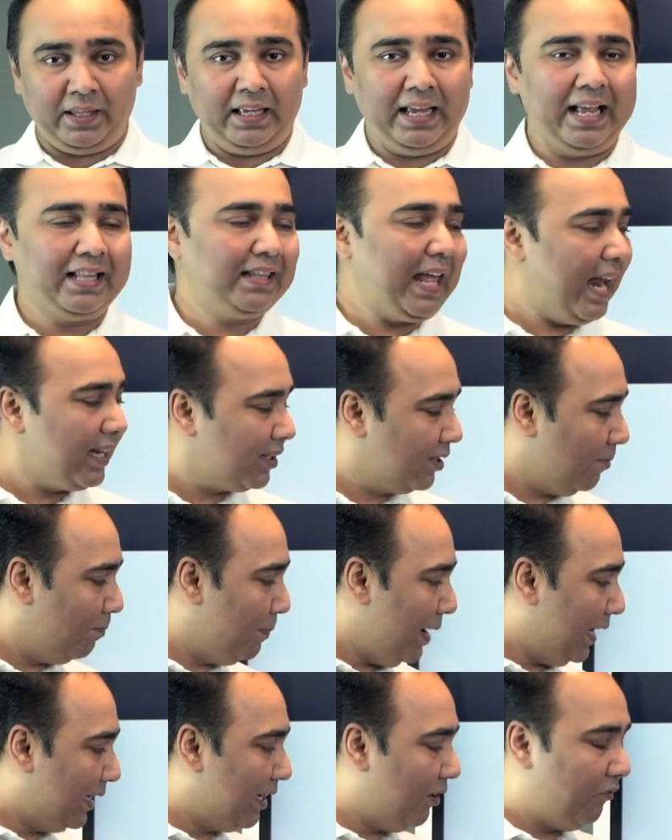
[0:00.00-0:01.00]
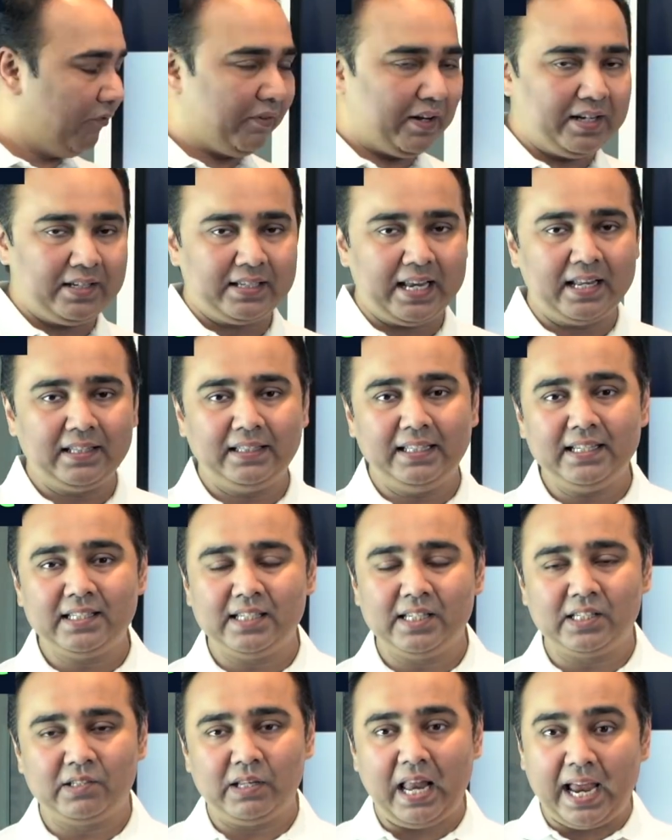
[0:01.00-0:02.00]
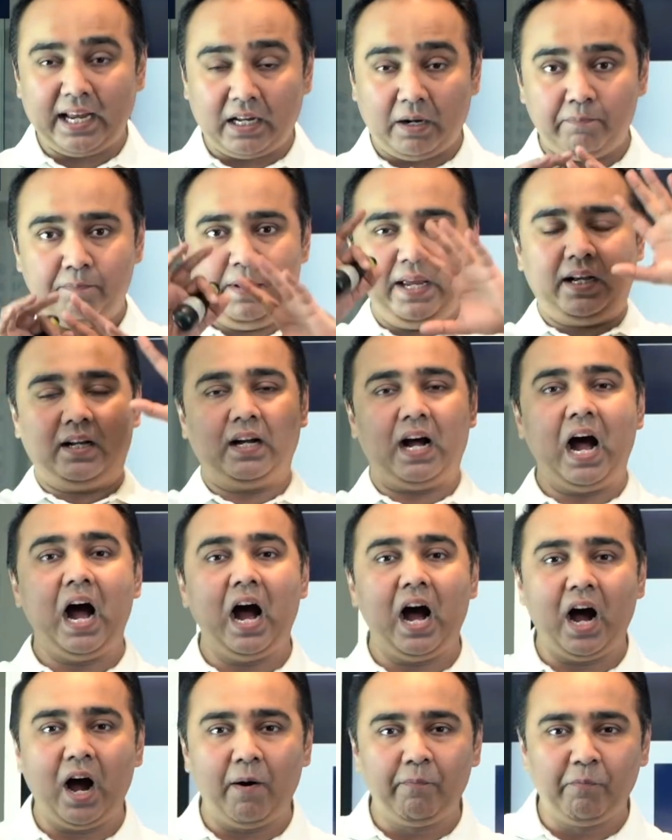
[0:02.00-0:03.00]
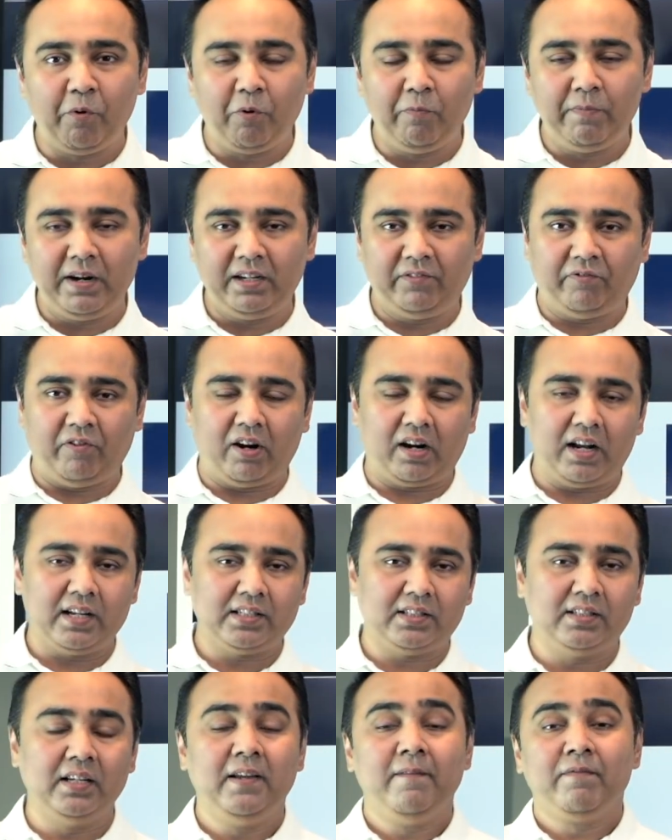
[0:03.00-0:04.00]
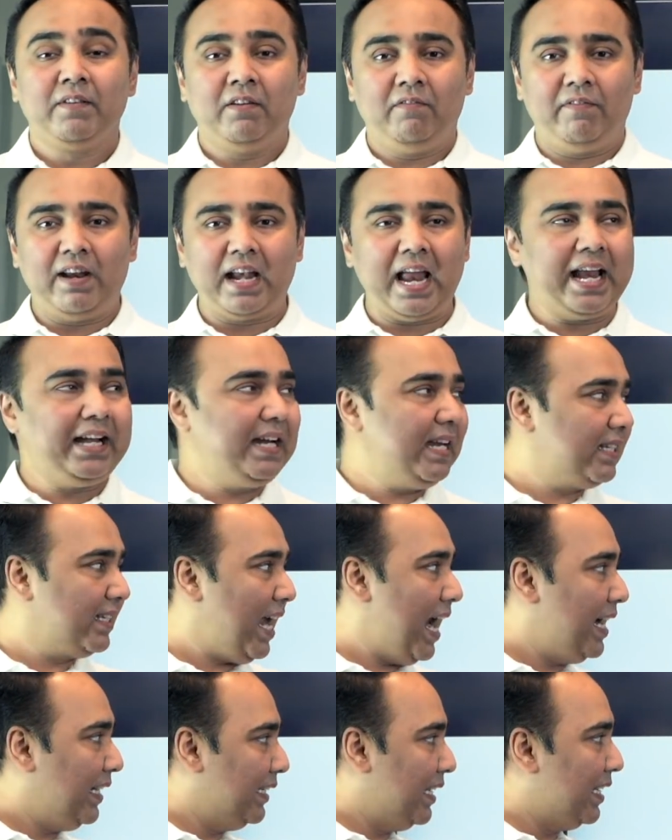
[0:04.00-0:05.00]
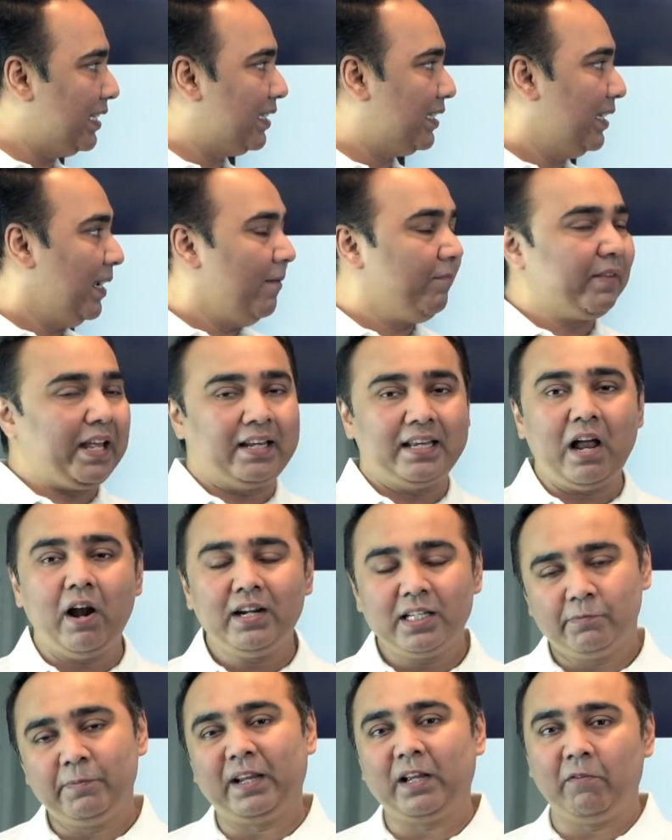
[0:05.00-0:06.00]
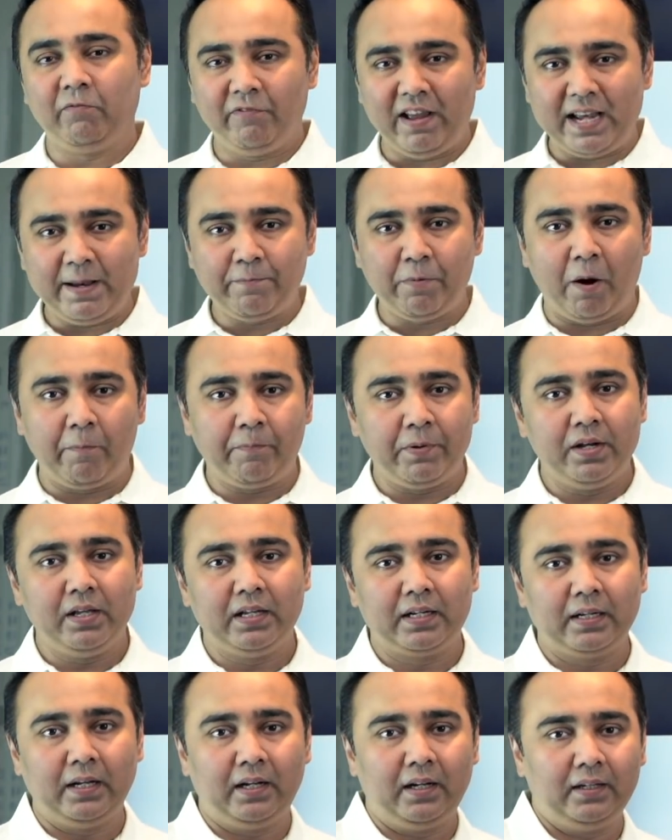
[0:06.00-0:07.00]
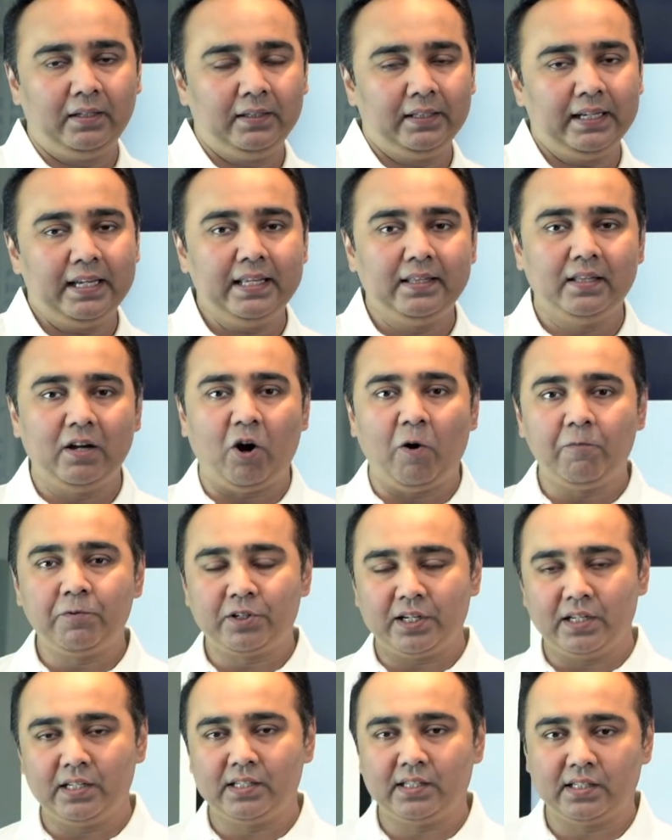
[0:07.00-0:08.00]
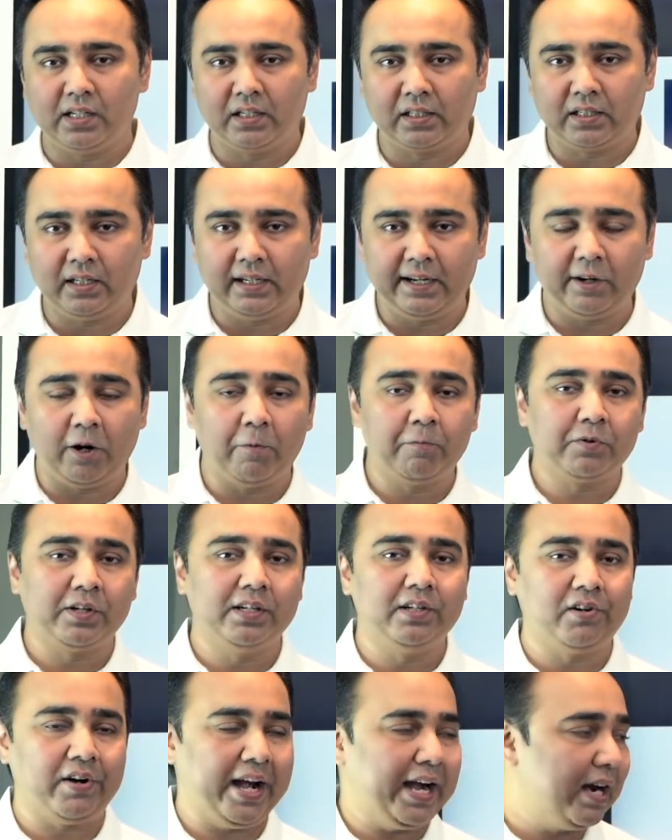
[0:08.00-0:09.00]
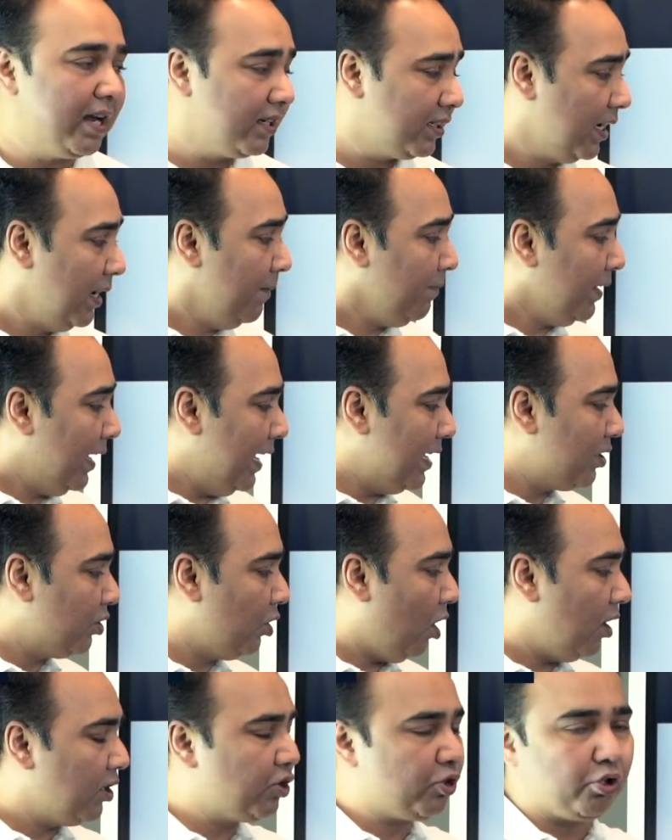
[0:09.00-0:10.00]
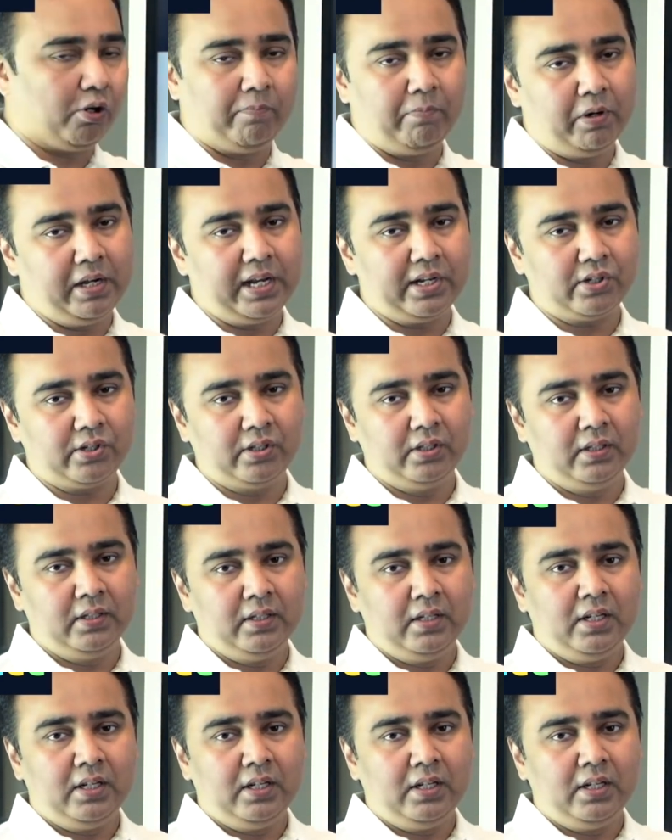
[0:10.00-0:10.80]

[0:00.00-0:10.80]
And that's the big difference. And this is like a big aha moment for us when I designed this. And now it's become very popular in the options circle and option traders, is not so bullish.